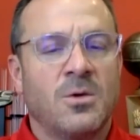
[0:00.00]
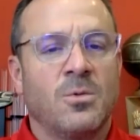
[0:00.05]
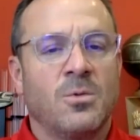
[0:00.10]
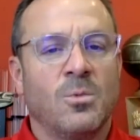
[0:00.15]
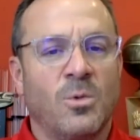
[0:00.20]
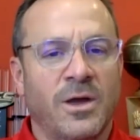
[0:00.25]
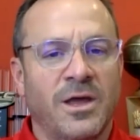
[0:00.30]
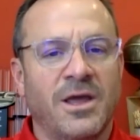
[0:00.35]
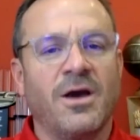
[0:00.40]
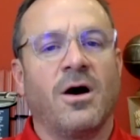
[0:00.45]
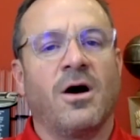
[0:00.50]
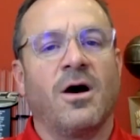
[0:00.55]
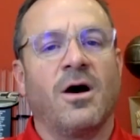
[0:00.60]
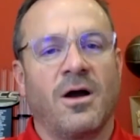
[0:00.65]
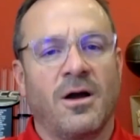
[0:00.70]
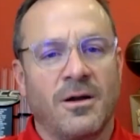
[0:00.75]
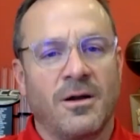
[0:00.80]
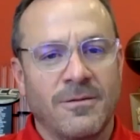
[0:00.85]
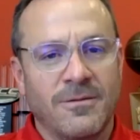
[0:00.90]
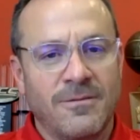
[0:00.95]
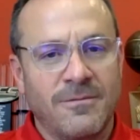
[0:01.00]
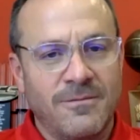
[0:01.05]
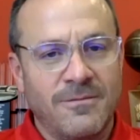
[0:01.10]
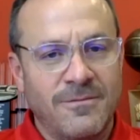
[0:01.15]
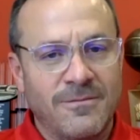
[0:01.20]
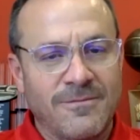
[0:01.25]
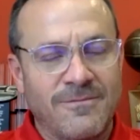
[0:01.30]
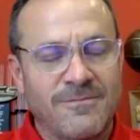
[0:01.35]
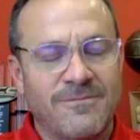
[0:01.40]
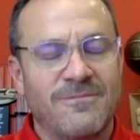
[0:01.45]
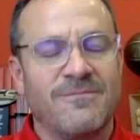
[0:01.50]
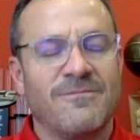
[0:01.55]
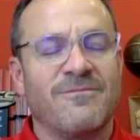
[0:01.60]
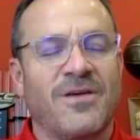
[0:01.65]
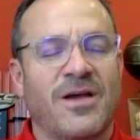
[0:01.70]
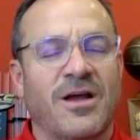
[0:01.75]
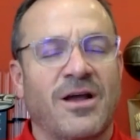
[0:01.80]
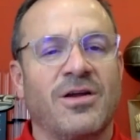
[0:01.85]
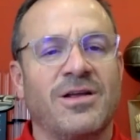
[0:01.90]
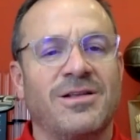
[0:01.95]
We are
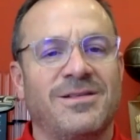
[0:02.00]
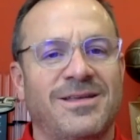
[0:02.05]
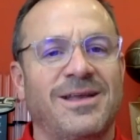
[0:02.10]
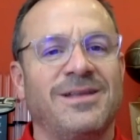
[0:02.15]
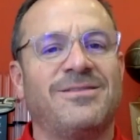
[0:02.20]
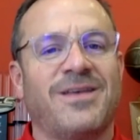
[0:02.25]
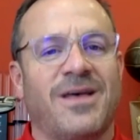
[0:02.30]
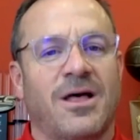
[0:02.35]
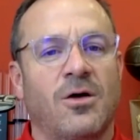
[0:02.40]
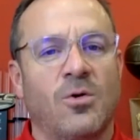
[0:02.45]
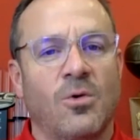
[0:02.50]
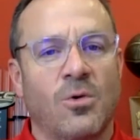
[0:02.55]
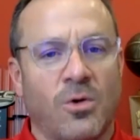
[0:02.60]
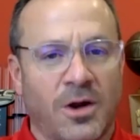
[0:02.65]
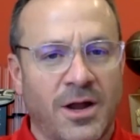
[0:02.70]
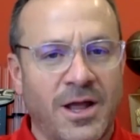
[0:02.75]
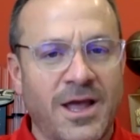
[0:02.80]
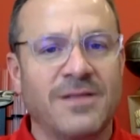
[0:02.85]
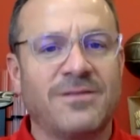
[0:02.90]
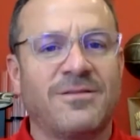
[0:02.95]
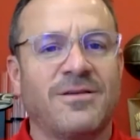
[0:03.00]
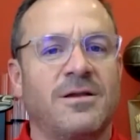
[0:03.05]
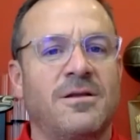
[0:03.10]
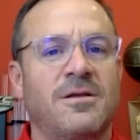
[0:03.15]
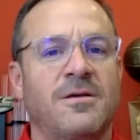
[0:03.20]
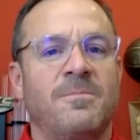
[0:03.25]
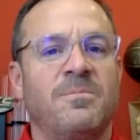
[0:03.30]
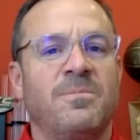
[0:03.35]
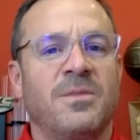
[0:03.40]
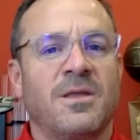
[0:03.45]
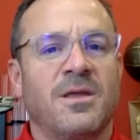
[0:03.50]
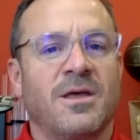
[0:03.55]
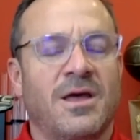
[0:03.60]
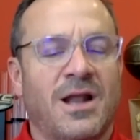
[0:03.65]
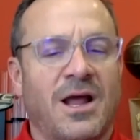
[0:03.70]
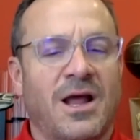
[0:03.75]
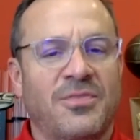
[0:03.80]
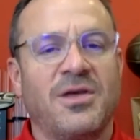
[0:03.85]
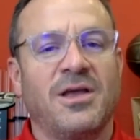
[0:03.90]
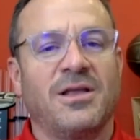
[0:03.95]
very detail oriented.
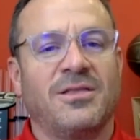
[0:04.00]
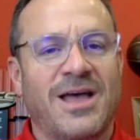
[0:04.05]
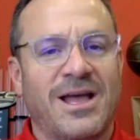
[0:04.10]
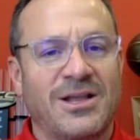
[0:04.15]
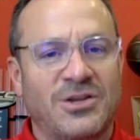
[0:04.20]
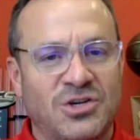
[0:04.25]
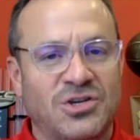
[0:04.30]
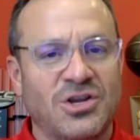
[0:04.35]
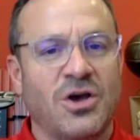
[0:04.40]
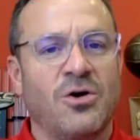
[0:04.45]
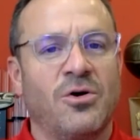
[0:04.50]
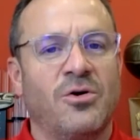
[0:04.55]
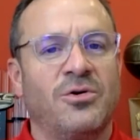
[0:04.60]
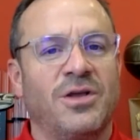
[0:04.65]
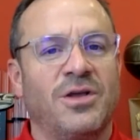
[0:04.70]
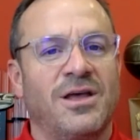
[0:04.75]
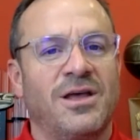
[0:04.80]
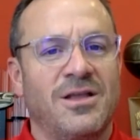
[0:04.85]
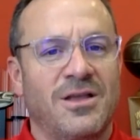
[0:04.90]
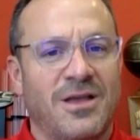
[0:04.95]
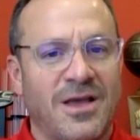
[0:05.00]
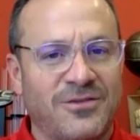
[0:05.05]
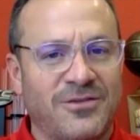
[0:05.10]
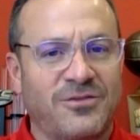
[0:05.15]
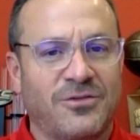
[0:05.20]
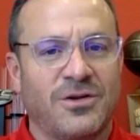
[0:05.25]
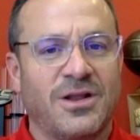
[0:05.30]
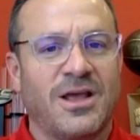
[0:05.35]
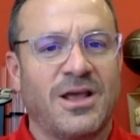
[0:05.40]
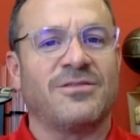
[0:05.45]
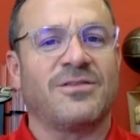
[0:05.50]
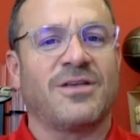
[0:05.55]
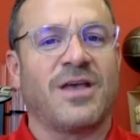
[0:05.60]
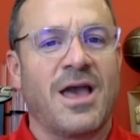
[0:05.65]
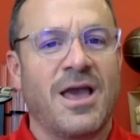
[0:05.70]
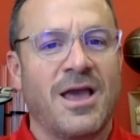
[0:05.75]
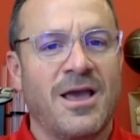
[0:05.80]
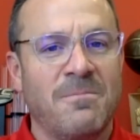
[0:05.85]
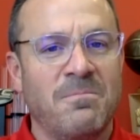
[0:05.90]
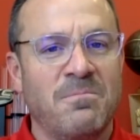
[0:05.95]
And I think that showed in yesterday's
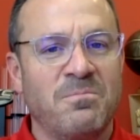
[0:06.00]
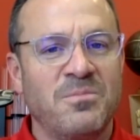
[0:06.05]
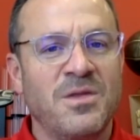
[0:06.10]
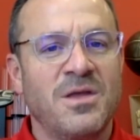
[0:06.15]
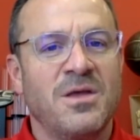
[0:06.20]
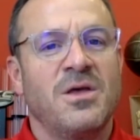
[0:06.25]
game.